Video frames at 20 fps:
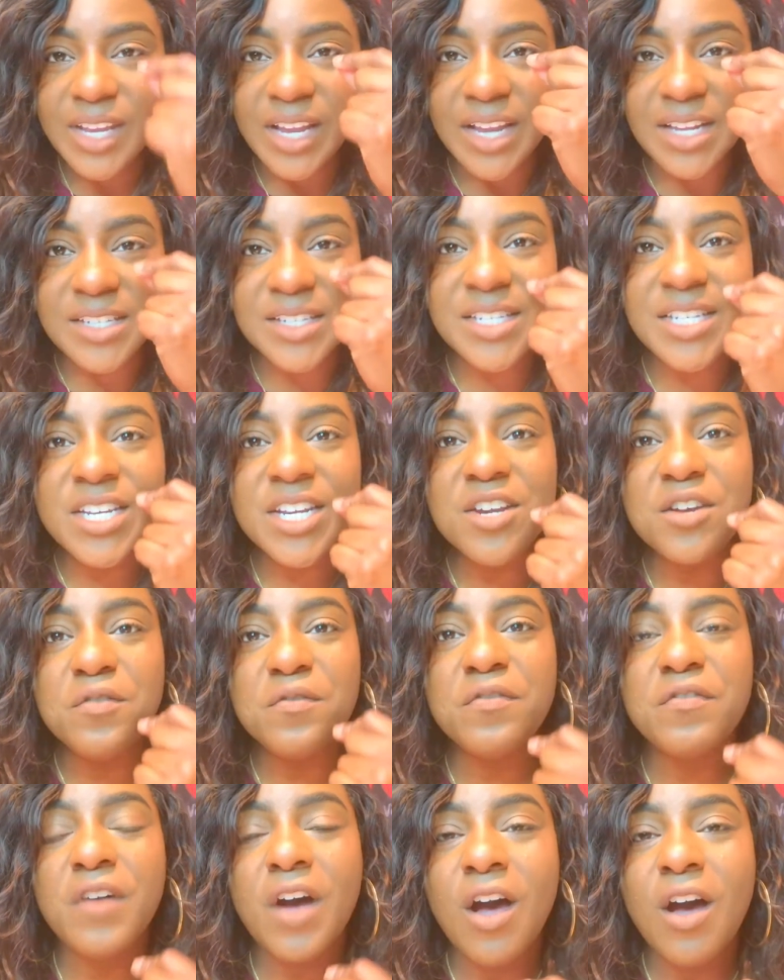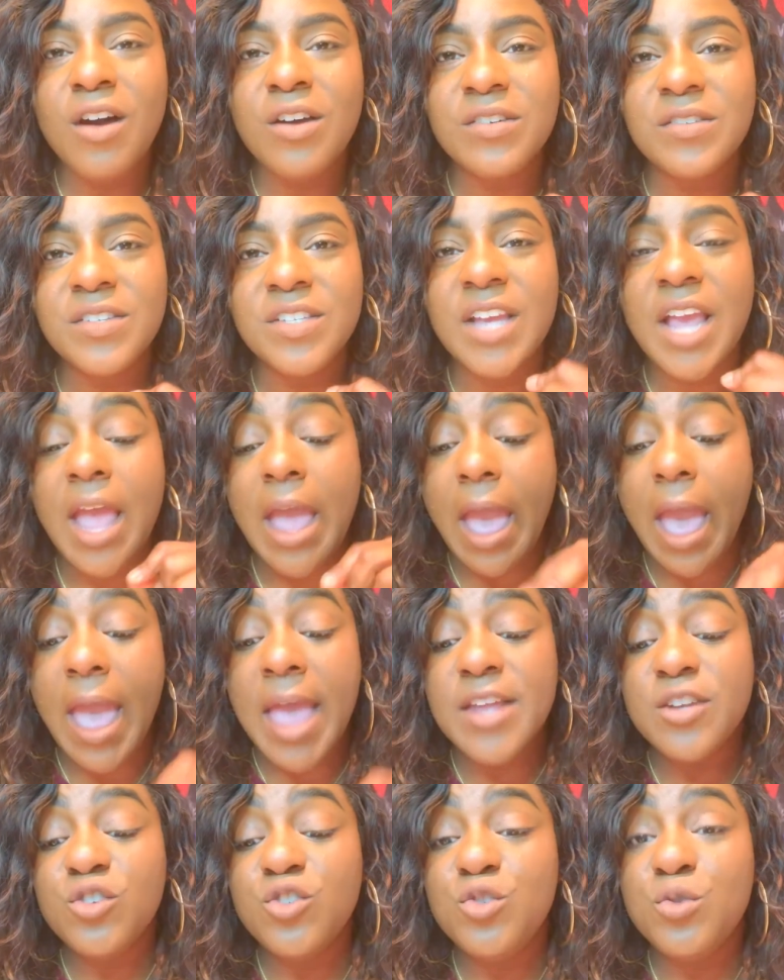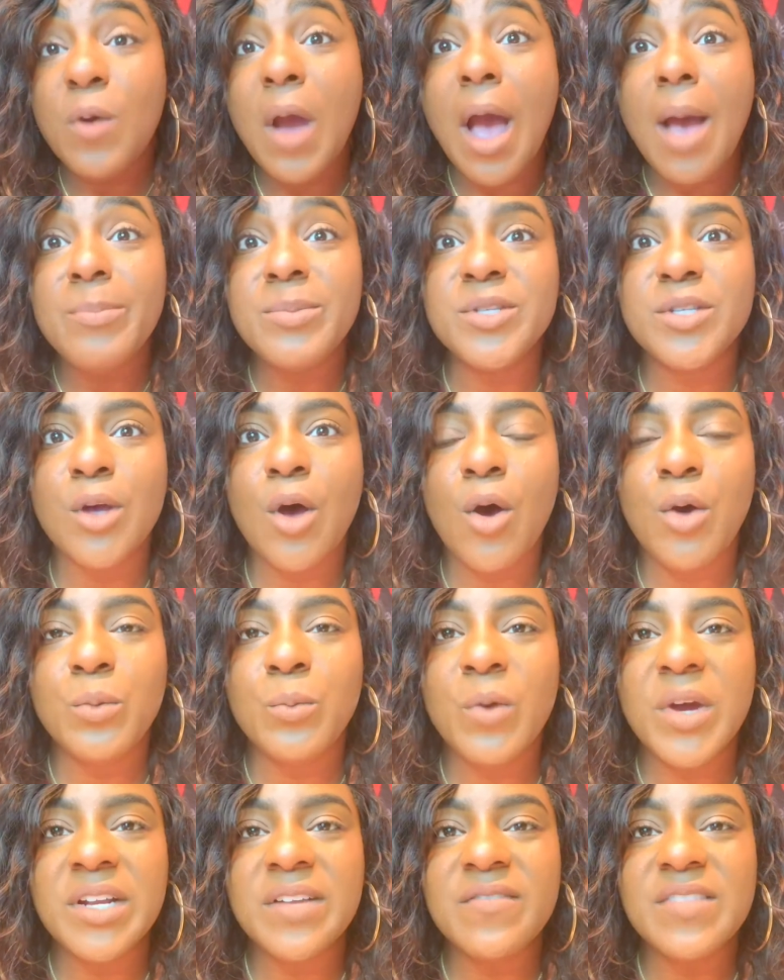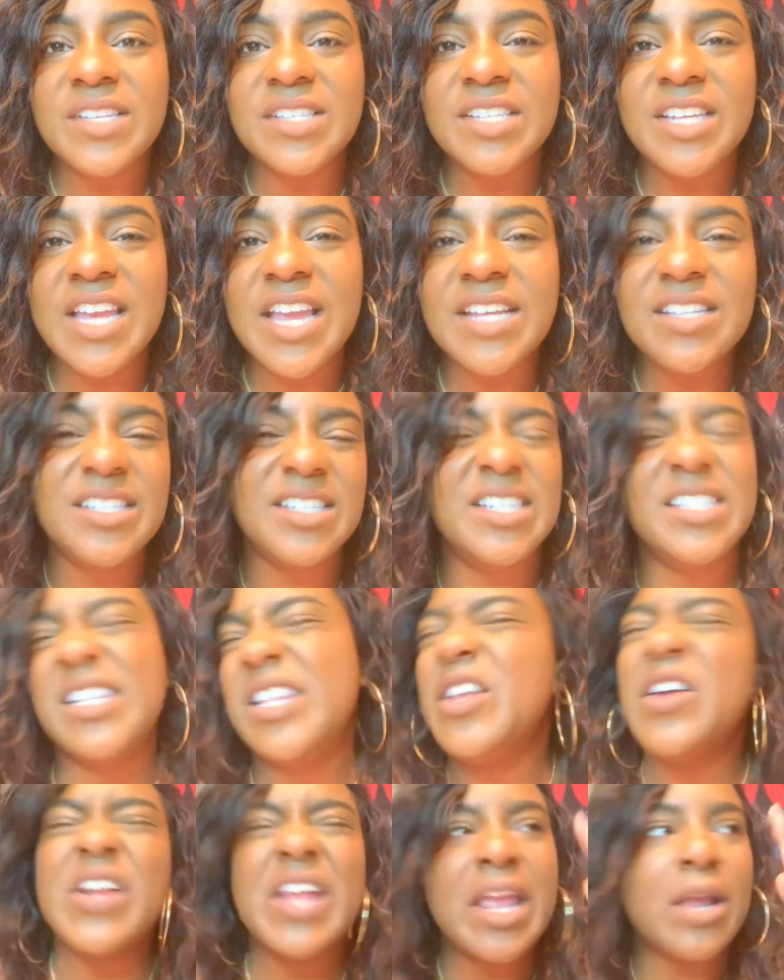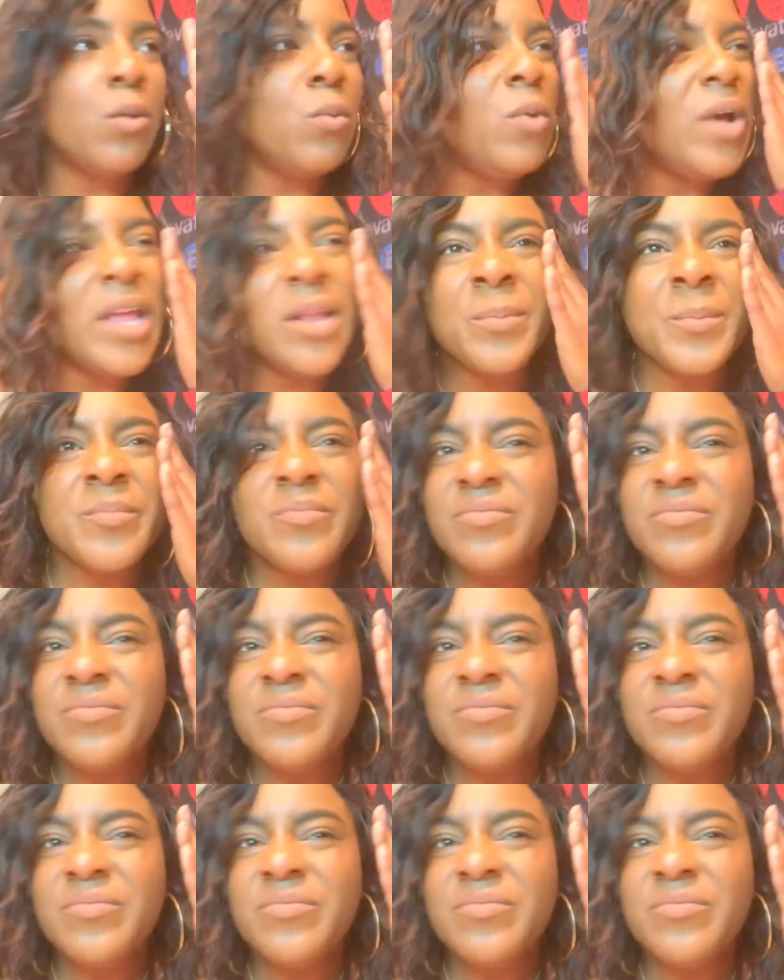a tear falls and drops on one of the Skeksis. And they're like, what?